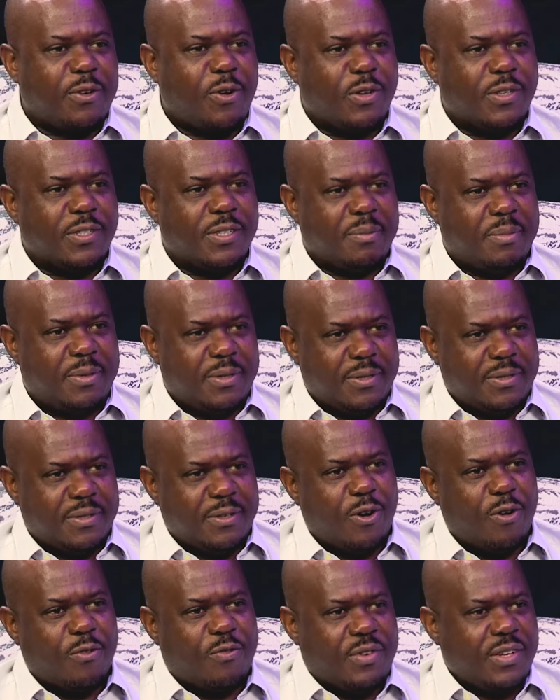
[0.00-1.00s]
that concept
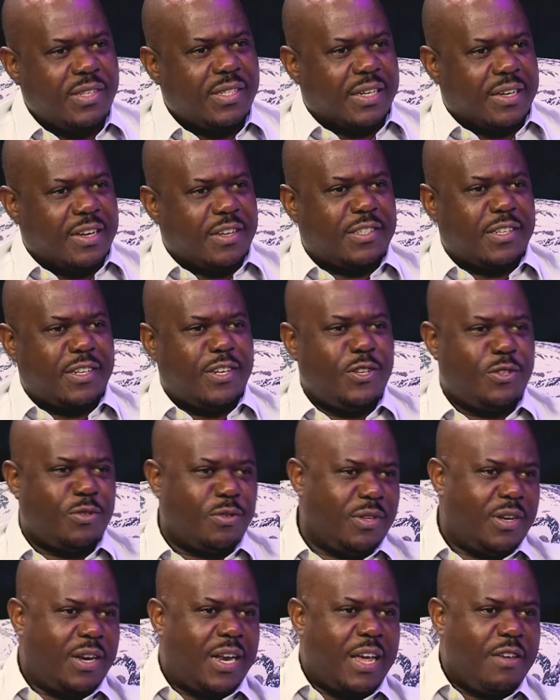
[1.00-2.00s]
of resurrection
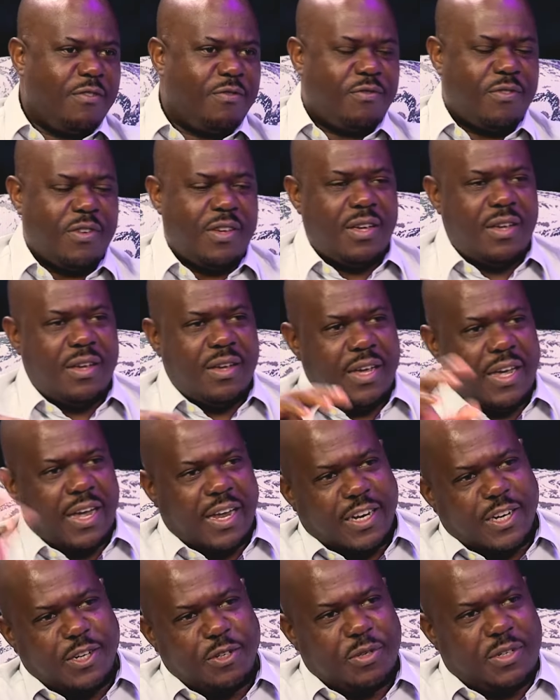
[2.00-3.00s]
into the life
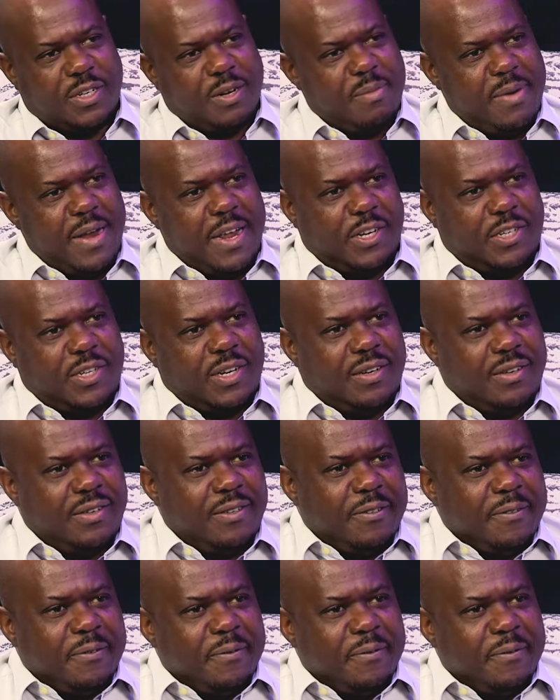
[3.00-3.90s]
and into damnation.